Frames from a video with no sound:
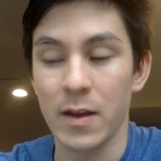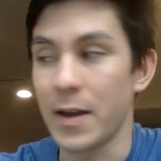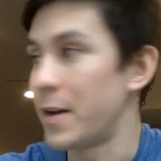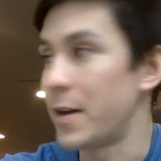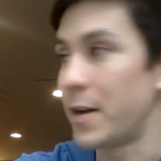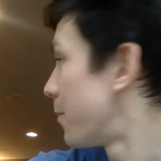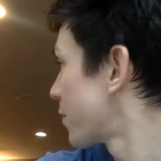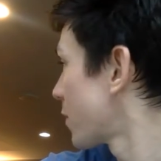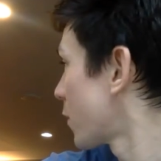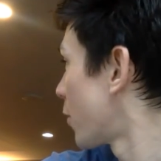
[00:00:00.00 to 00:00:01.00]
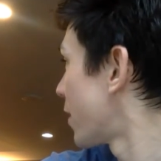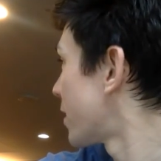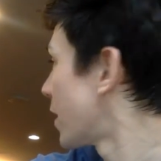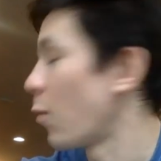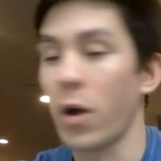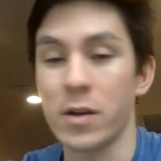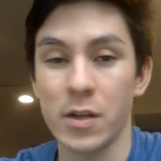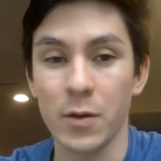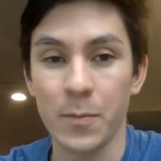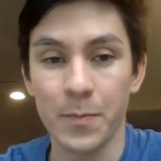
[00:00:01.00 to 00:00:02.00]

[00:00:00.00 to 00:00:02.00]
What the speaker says: or that they want to.